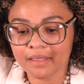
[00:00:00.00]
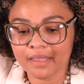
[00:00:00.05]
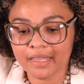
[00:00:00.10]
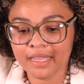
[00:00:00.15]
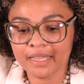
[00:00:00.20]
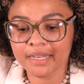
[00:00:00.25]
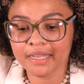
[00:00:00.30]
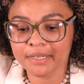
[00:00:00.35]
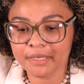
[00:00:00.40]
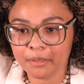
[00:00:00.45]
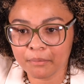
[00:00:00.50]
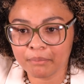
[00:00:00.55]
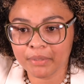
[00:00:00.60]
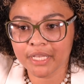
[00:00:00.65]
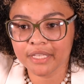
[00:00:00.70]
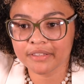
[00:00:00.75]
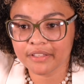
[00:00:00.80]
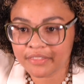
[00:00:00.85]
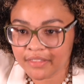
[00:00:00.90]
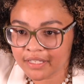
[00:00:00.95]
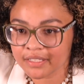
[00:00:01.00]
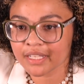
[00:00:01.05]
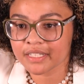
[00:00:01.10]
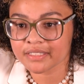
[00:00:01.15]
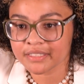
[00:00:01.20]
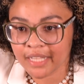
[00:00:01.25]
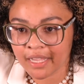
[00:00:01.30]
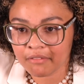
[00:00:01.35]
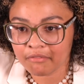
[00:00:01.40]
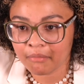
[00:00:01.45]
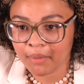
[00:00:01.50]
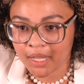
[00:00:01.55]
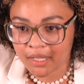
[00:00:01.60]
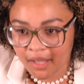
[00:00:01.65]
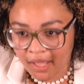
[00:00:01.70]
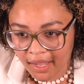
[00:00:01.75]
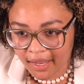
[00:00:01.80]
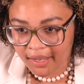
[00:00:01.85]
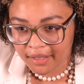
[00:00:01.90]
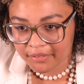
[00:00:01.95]
it ended up being the thing that saved my
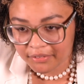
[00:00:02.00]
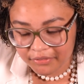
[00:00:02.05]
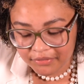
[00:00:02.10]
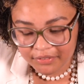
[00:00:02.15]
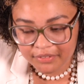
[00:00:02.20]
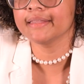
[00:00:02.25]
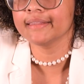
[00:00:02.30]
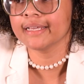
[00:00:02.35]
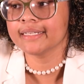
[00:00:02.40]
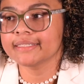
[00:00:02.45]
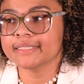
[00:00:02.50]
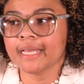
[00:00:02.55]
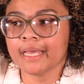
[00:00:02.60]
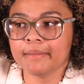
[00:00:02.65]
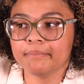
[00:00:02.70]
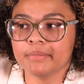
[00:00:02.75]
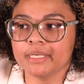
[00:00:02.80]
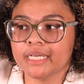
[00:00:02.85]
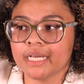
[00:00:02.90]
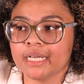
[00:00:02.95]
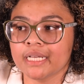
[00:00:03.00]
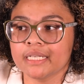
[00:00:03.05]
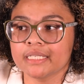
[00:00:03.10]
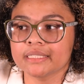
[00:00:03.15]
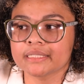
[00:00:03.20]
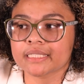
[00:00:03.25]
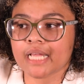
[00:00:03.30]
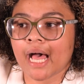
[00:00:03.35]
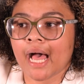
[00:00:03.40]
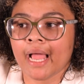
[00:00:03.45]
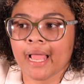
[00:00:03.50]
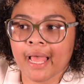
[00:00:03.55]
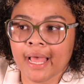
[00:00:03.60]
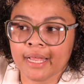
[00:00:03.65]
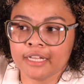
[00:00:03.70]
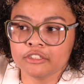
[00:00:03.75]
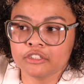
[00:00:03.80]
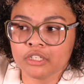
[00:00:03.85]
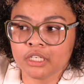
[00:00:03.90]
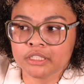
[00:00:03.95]
life. They said because I
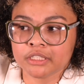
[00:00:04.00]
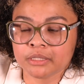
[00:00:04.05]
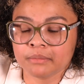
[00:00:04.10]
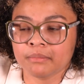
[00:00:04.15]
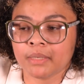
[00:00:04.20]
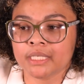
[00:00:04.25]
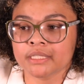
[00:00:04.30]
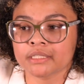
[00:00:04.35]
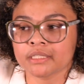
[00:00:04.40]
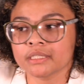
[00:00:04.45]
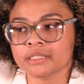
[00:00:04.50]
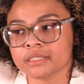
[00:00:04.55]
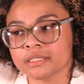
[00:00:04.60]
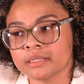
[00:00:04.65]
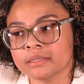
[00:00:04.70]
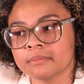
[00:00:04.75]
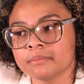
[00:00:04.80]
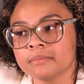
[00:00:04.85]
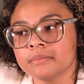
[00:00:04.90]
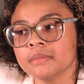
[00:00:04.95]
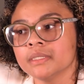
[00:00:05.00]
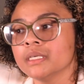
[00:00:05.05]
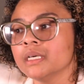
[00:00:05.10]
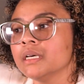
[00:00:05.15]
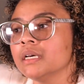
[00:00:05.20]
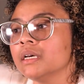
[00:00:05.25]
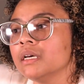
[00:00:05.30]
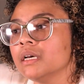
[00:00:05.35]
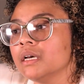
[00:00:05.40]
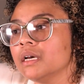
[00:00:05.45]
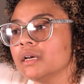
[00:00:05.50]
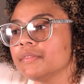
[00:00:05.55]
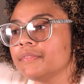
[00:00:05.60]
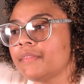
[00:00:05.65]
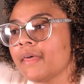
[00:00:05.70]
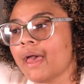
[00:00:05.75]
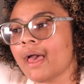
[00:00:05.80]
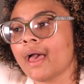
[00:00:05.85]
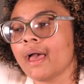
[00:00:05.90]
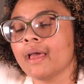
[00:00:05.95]
had drugs in my system
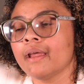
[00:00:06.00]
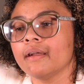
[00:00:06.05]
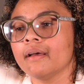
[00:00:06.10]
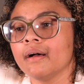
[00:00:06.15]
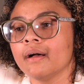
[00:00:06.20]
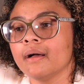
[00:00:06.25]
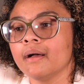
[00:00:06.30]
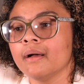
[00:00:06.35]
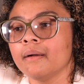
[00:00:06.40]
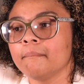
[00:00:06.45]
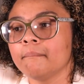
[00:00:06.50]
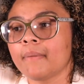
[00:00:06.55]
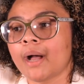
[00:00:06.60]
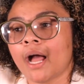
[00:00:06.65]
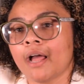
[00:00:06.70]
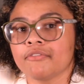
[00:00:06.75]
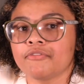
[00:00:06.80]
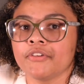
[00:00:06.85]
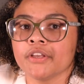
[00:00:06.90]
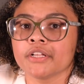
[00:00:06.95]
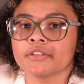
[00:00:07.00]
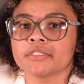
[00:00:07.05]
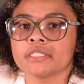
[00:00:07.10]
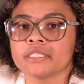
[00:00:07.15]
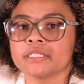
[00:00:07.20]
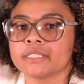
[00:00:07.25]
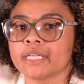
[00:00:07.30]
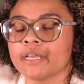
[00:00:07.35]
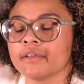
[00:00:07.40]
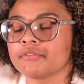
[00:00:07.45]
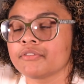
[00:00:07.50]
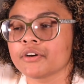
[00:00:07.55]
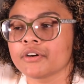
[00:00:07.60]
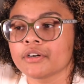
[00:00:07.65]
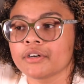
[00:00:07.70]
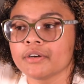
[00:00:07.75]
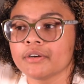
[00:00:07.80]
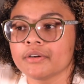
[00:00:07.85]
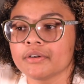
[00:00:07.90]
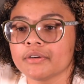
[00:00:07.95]
that I failed to save
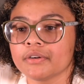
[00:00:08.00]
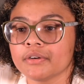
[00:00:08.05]
her.